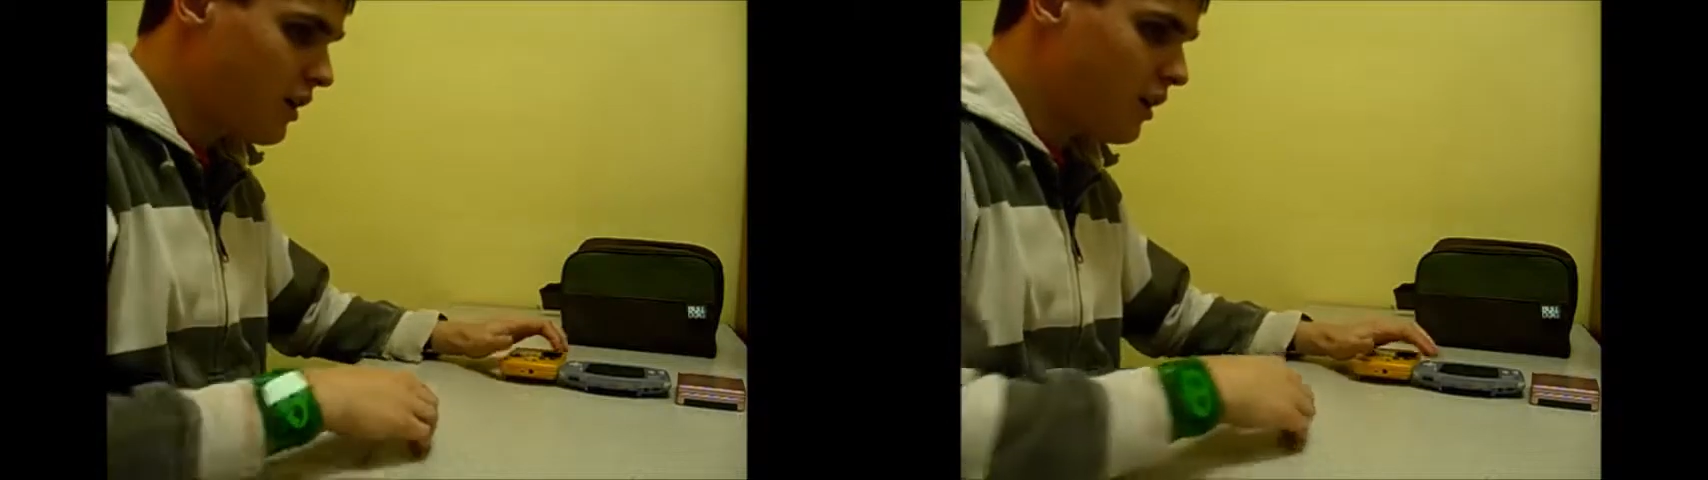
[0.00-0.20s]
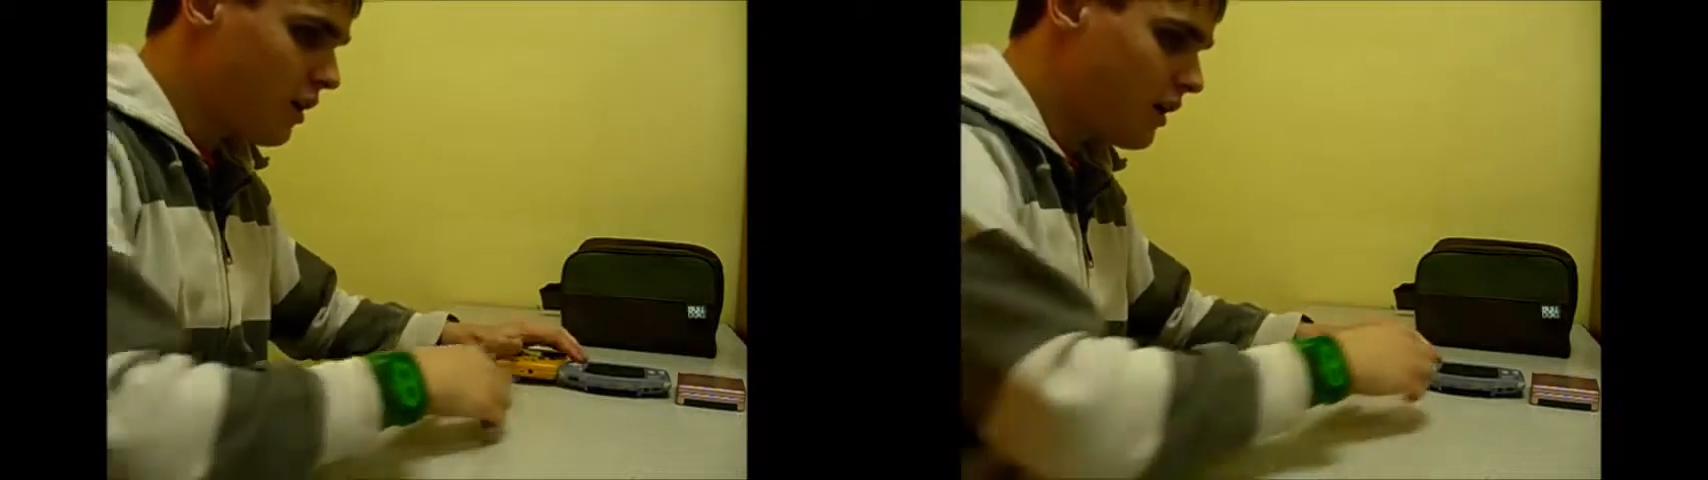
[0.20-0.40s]

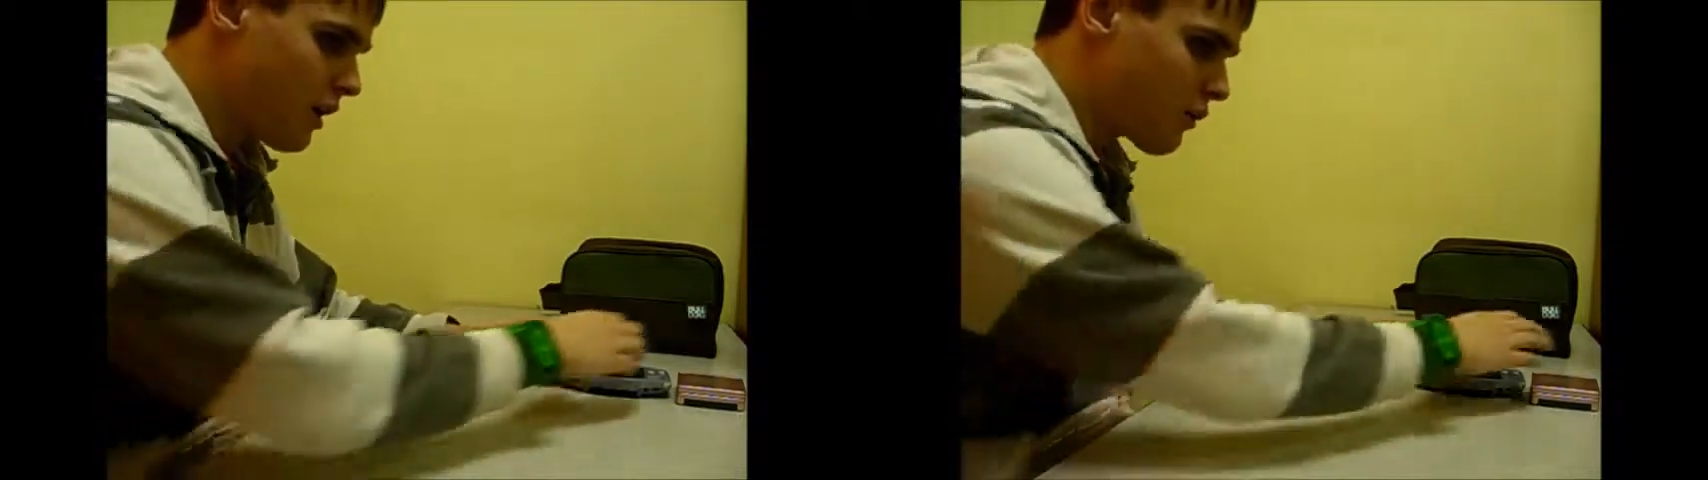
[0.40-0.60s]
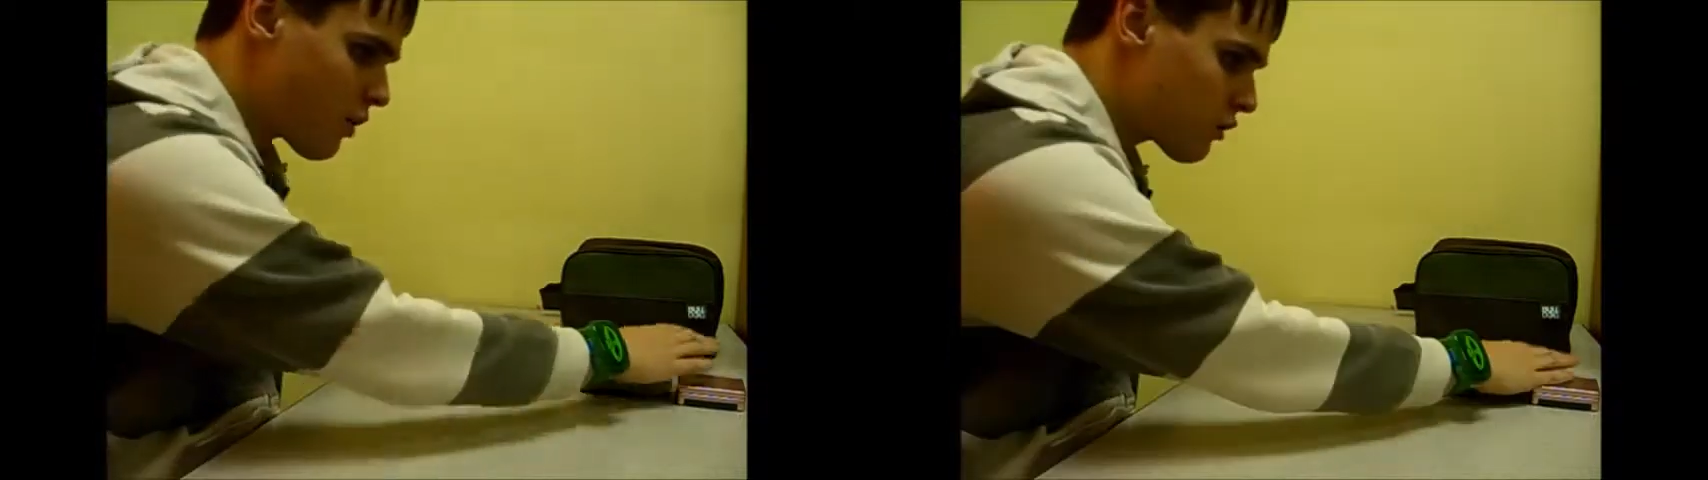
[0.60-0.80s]

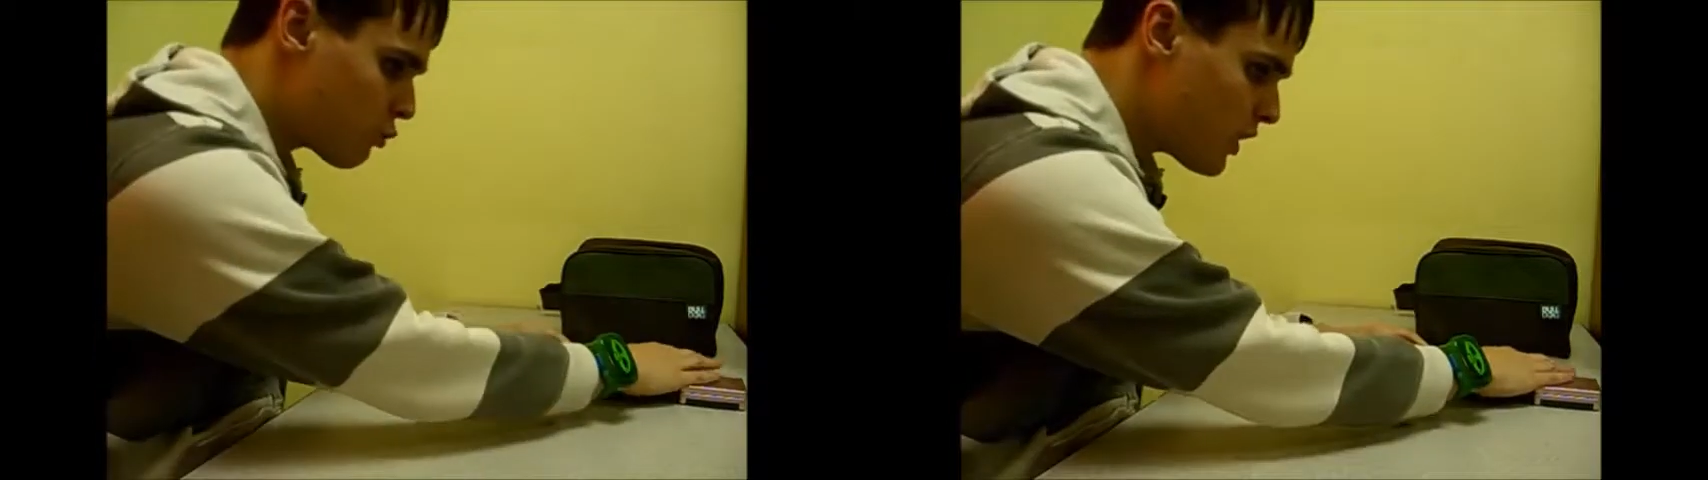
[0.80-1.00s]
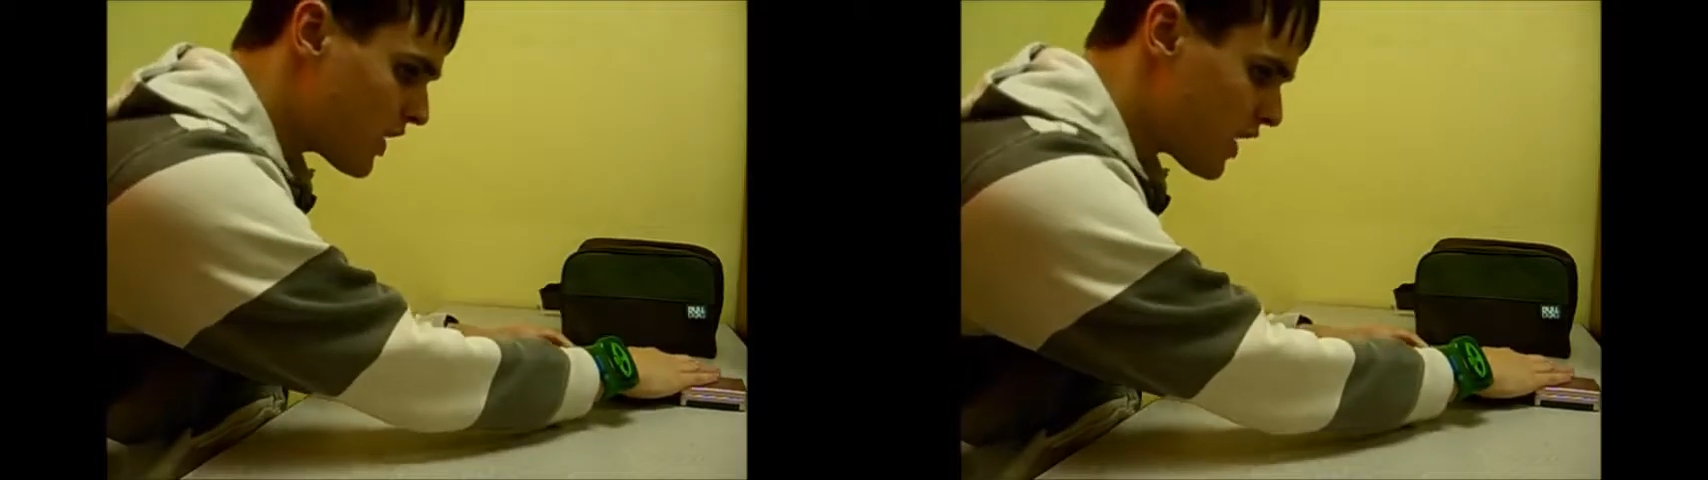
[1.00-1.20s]
I've got three